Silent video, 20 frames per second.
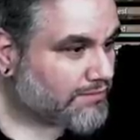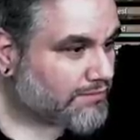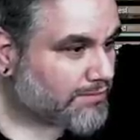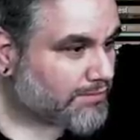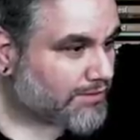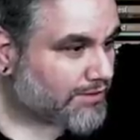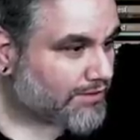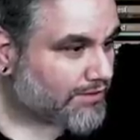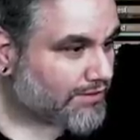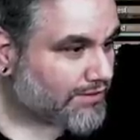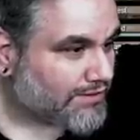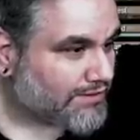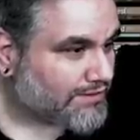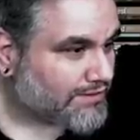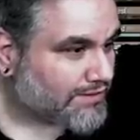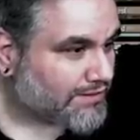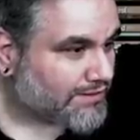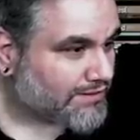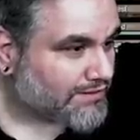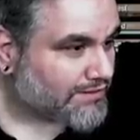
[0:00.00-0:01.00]
I'm going to bring all these
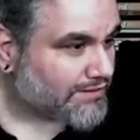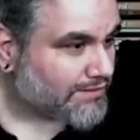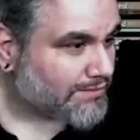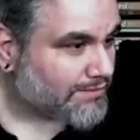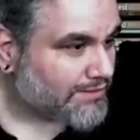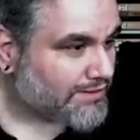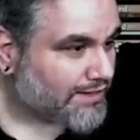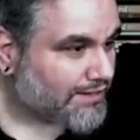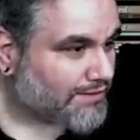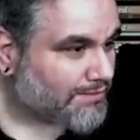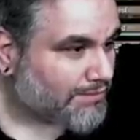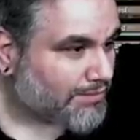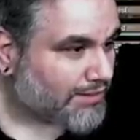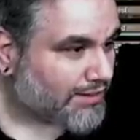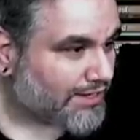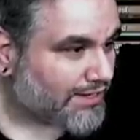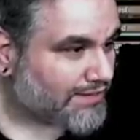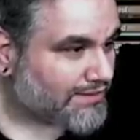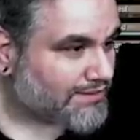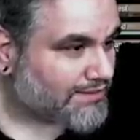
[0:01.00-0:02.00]
things in. I'm going to take out the
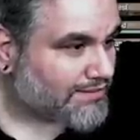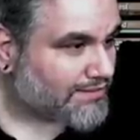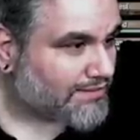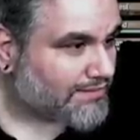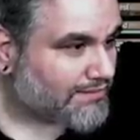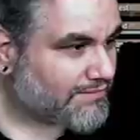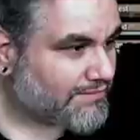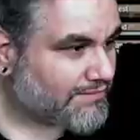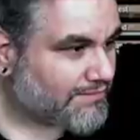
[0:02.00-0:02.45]
blasts.